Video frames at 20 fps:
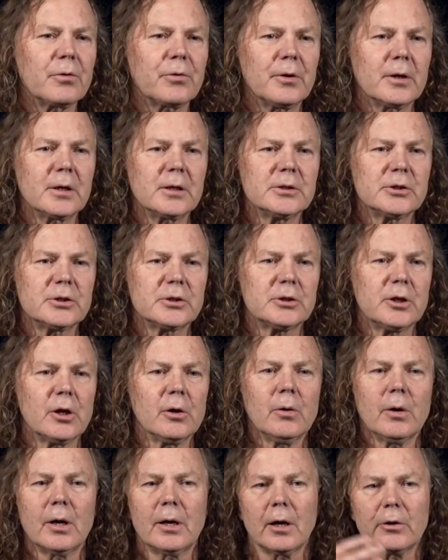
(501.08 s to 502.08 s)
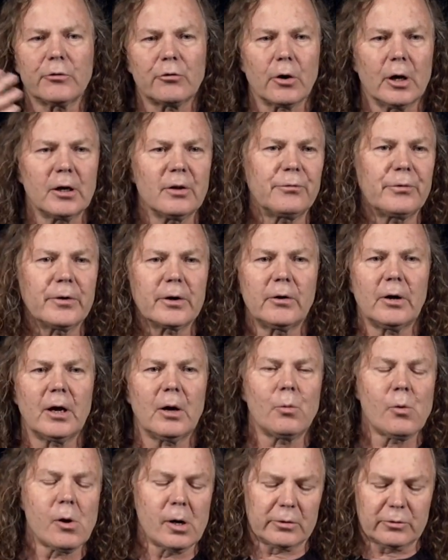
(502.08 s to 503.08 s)
things, and I tried to figure
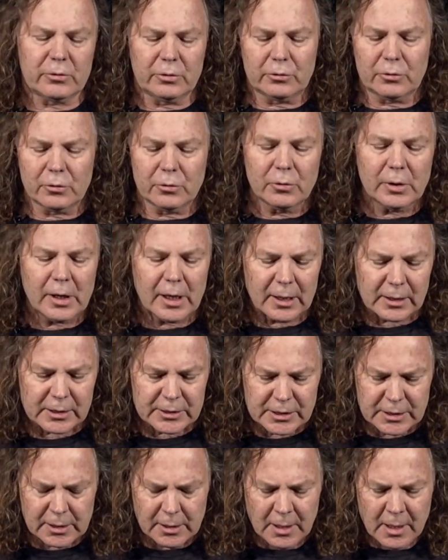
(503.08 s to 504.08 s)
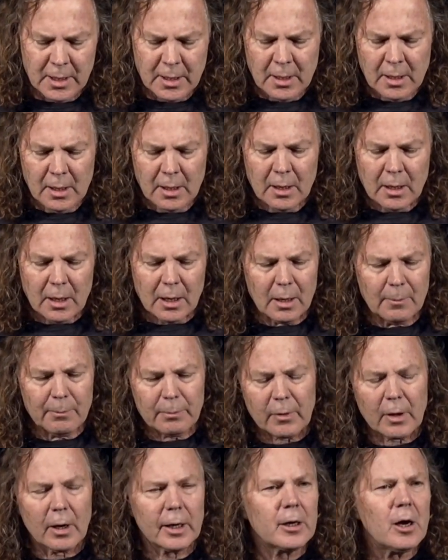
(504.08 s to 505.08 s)
out what to do next,
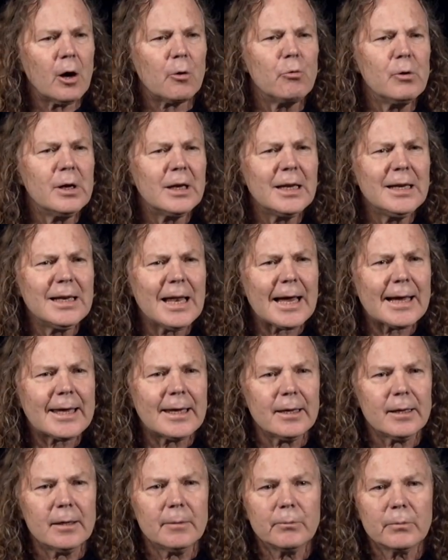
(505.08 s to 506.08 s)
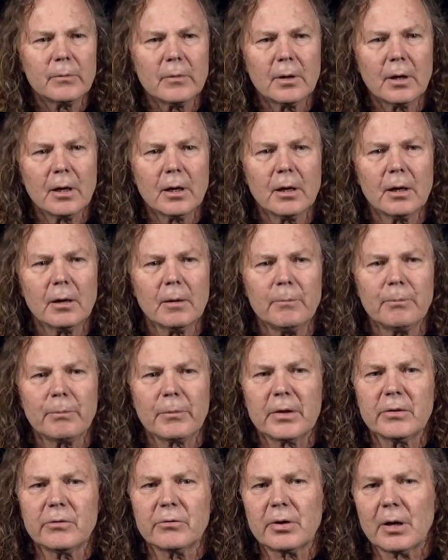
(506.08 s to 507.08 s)
I got really lucky
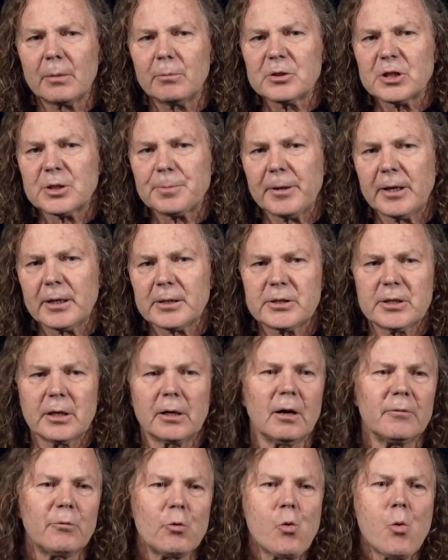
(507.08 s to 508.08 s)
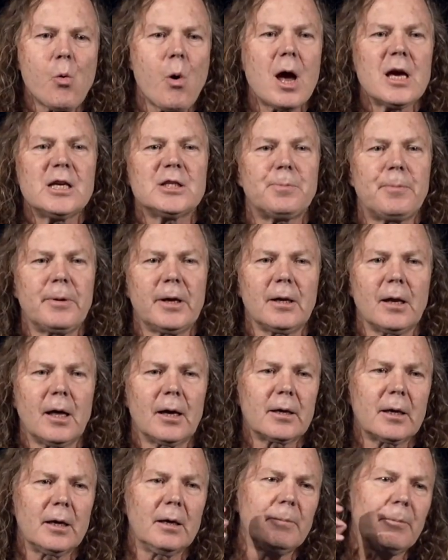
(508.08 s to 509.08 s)
in some respects, and I've always been
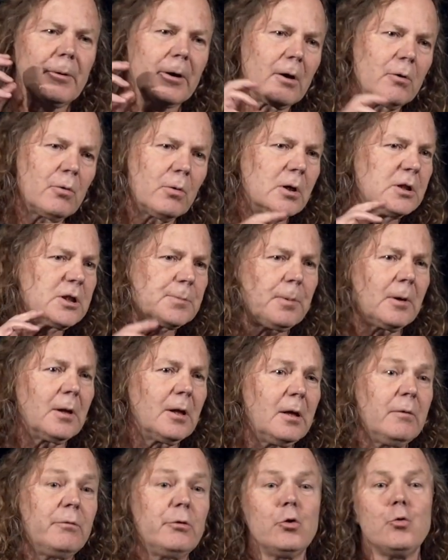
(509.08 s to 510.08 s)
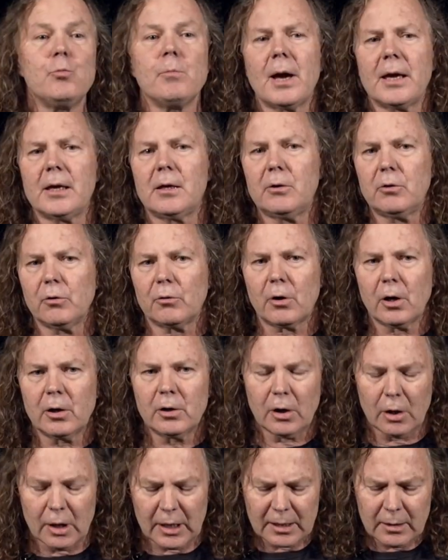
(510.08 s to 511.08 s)
lucky, but I always believe you make your
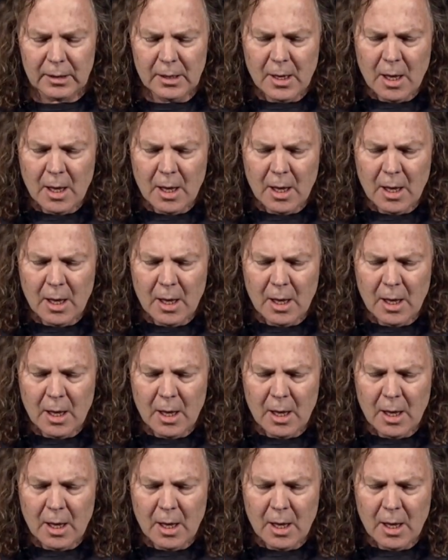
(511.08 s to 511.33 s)
own luck.